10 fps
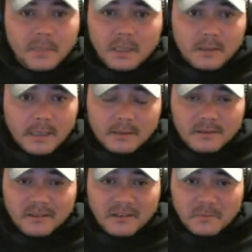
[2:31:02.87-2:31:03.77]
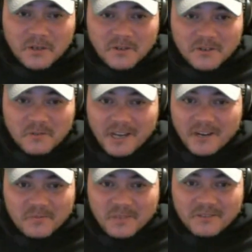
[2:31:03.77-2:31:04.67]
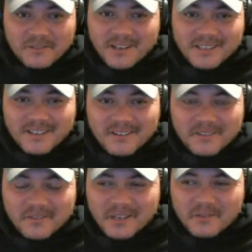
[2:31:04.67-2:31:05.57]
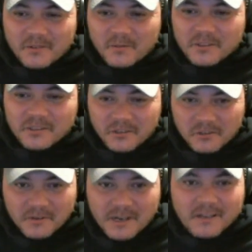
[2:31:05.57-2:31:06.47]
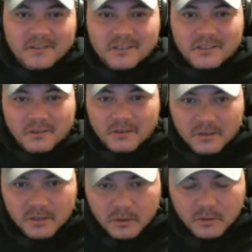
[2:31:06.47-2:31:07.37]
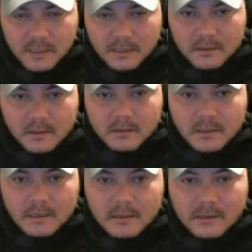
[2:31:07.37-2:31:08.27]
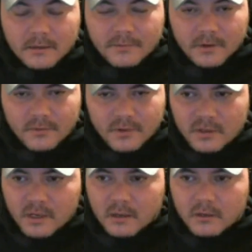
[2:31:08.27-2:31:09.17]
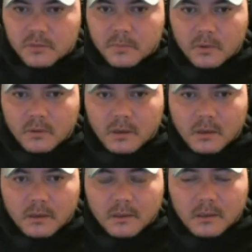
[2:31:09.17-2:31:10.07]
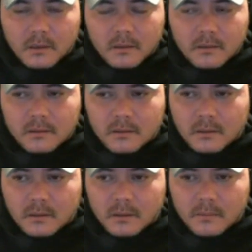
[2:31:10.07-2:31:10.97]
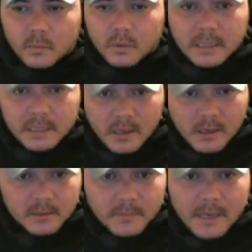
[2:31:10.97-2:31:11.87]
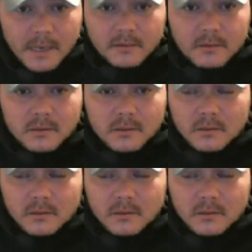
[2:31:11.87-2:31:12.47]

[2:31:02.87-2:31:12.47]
doesn't mean that I'm going away or me and Ray's going away. We're still around. There's still other shows out there that are very, very knowledgeable on what they talk about. There's